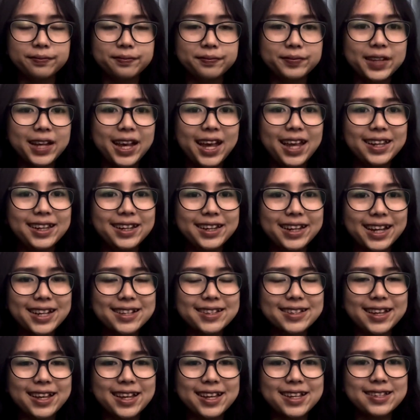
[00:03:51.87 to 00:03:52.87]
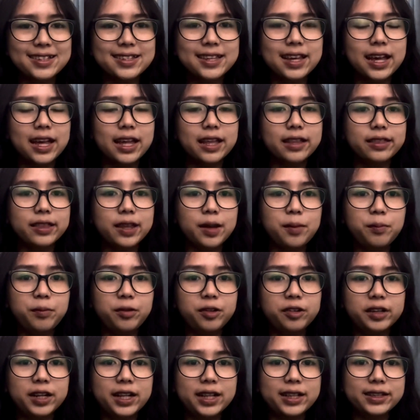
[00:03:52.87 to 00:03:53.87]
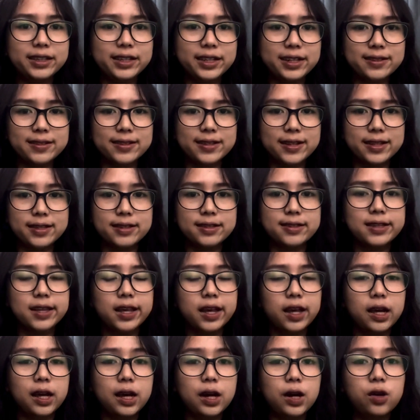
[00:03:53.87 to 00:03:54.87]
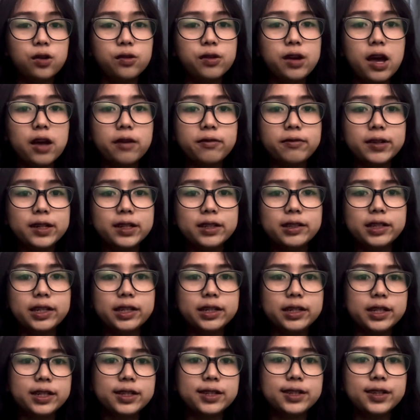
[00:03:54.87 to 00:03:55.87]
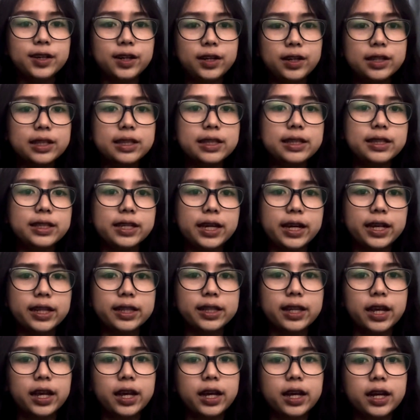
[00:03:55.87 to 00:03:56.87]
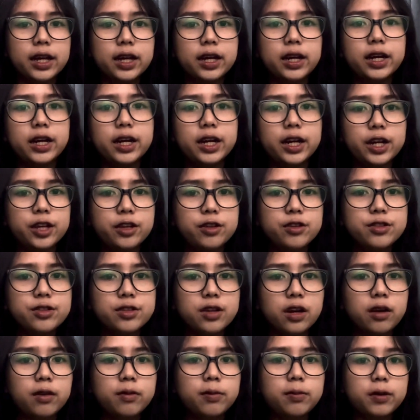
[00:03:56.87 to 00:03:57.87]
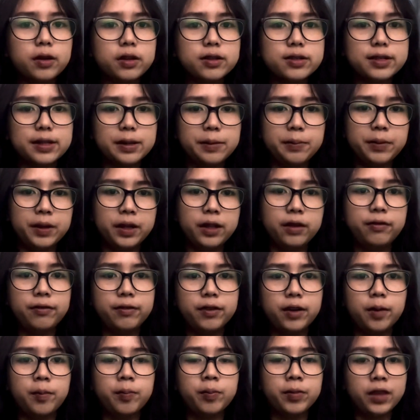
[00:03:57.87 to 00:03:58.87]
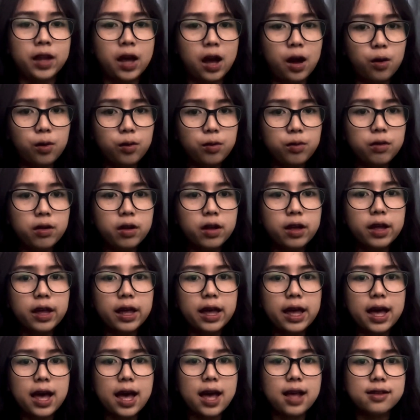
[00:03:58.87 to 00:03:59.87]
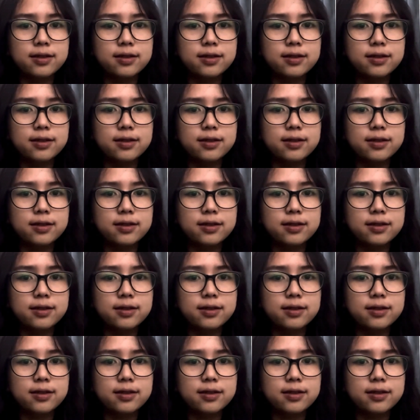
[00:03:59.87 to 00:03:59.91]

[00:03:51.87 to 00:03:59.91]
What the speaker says: And the next is temporal deixis. We have already noted that use of proximal from now as